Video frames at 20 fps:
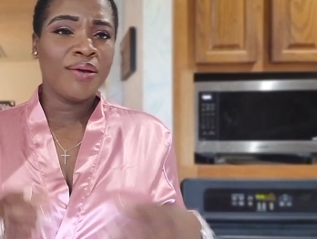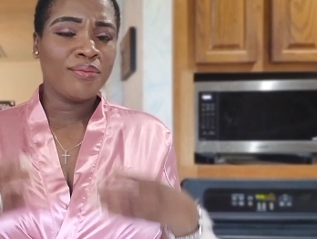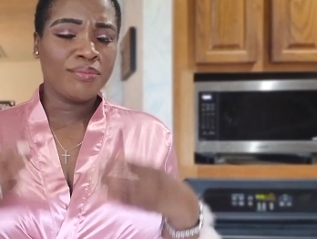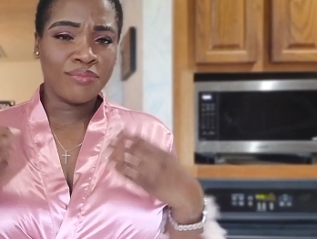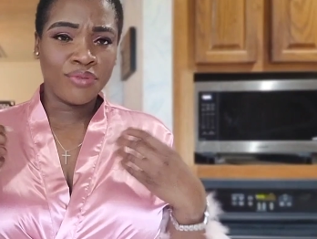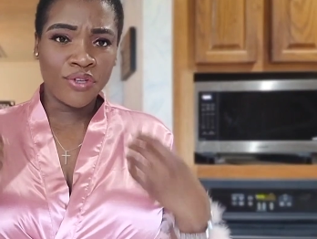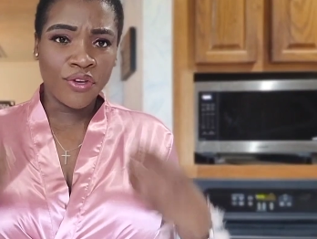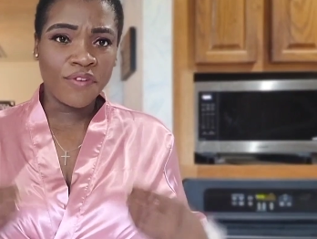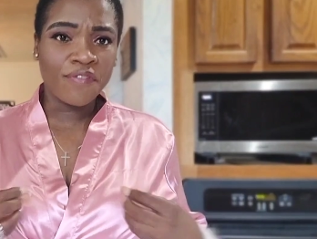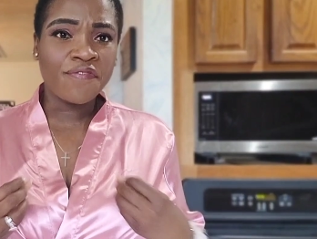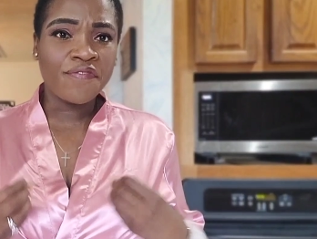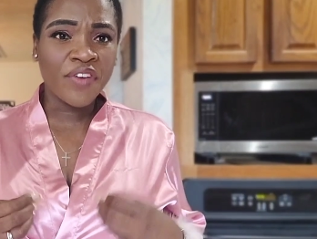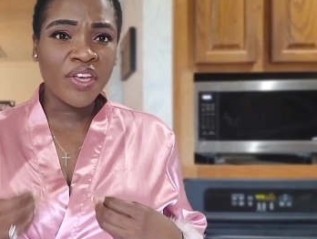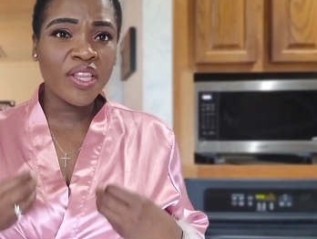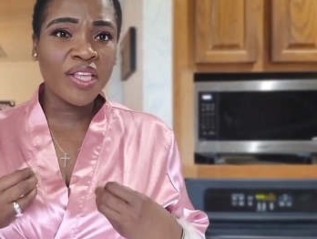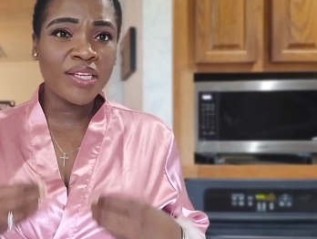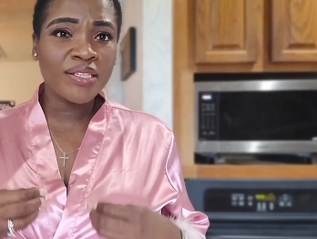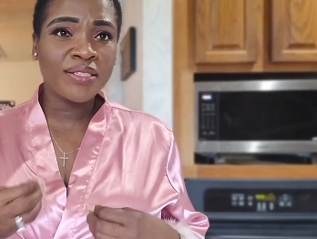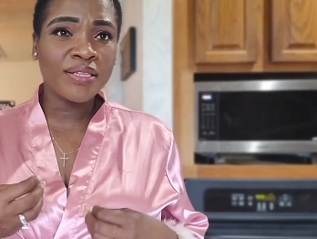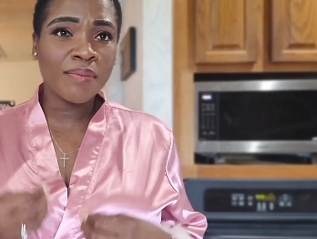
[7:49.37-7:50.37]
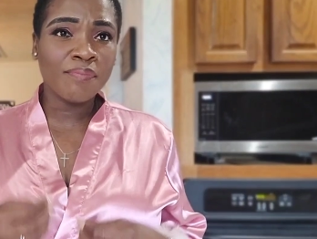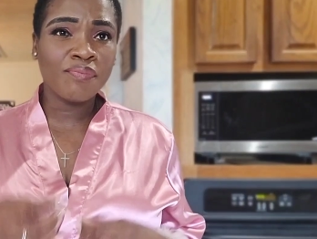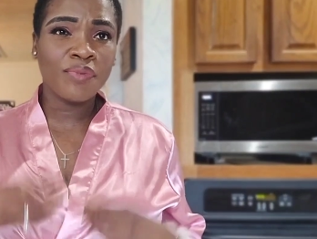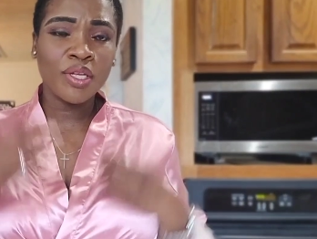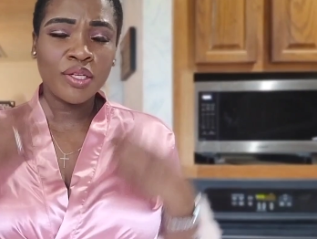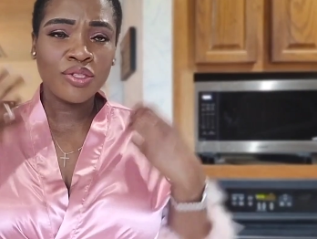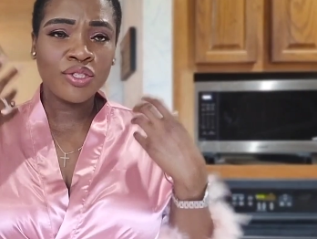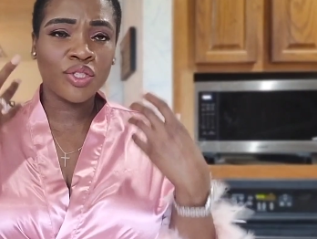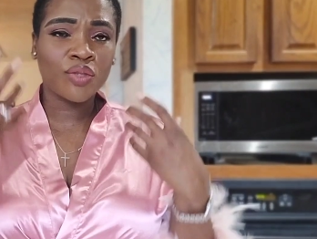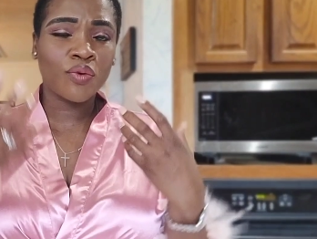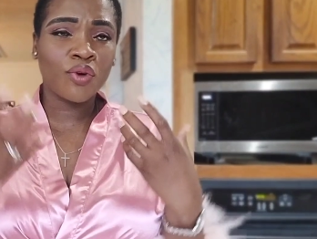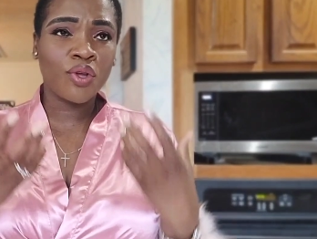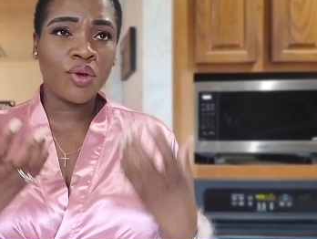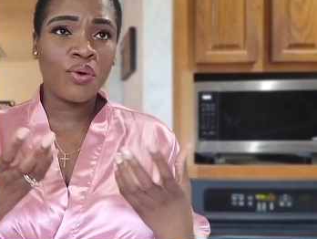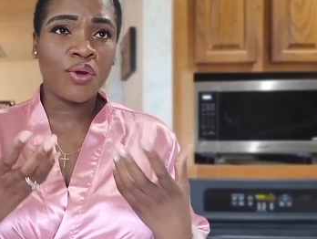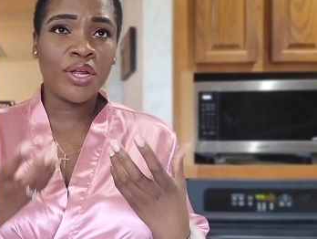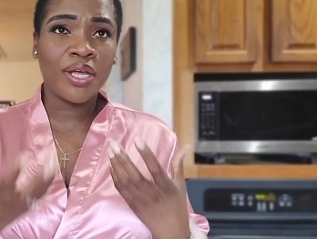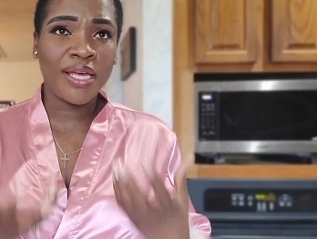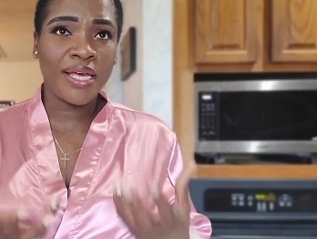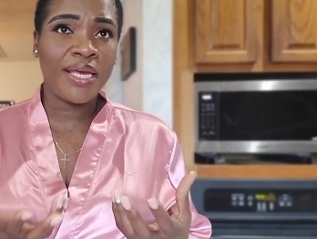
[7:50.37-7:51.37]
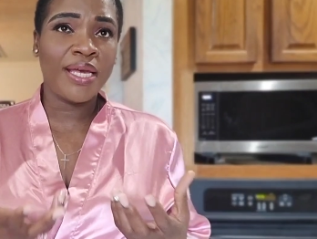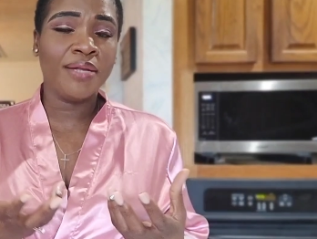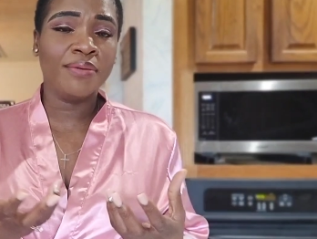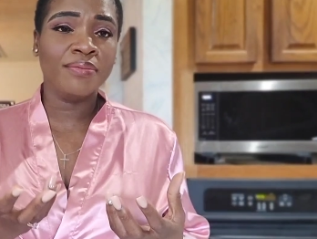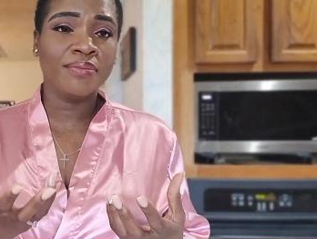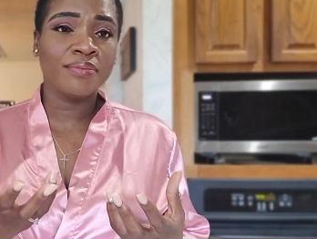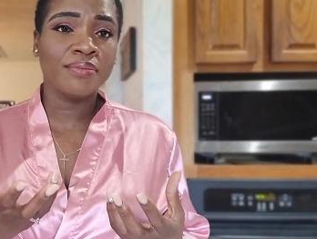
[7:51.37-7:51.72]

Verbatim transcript: You're feeling something, so what do you want to eat?